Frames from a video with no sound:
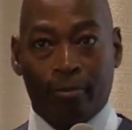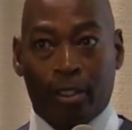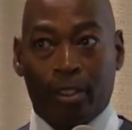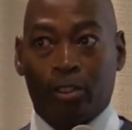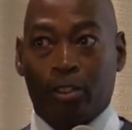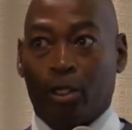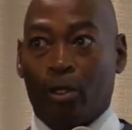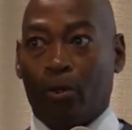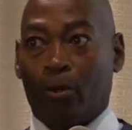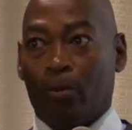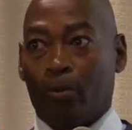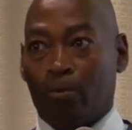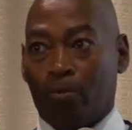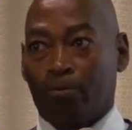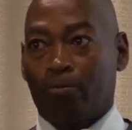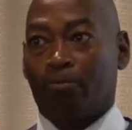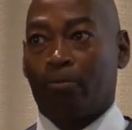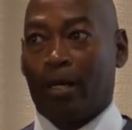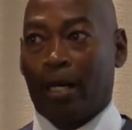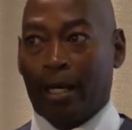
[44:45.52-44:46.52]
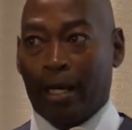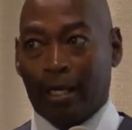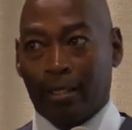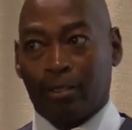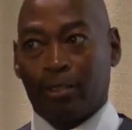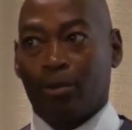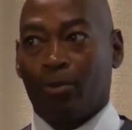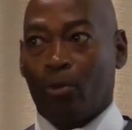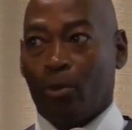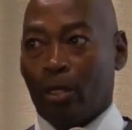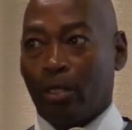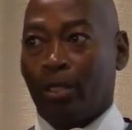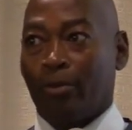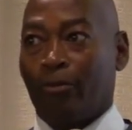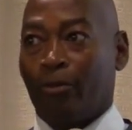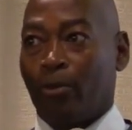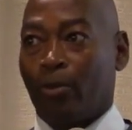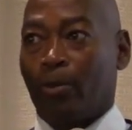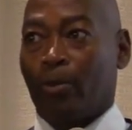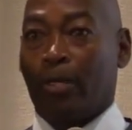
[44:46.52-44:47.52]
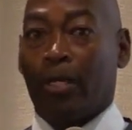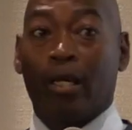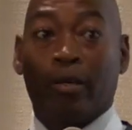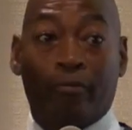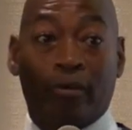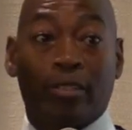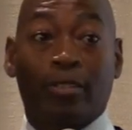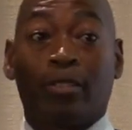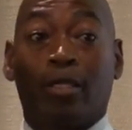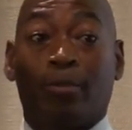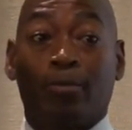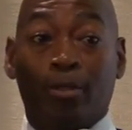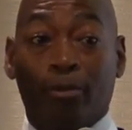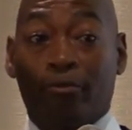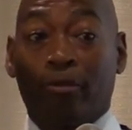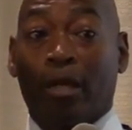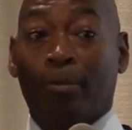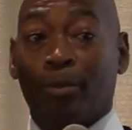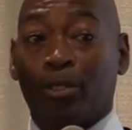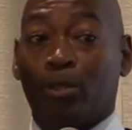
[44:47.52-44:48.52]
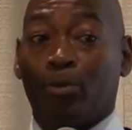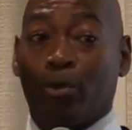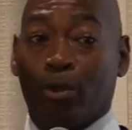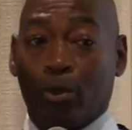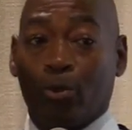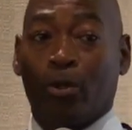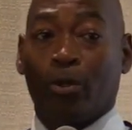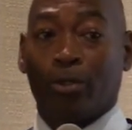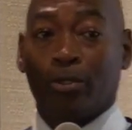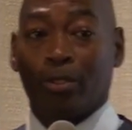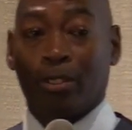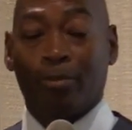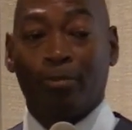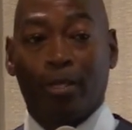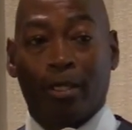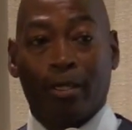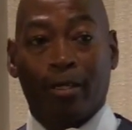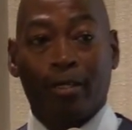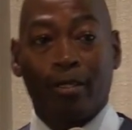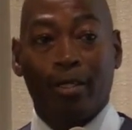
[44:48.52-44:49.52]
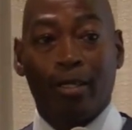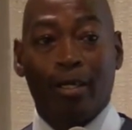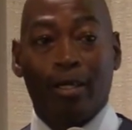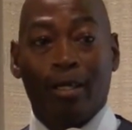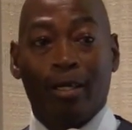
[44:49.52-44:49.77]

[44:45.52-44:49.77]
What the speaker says: So I had some wonderful FSW, family support workers up there.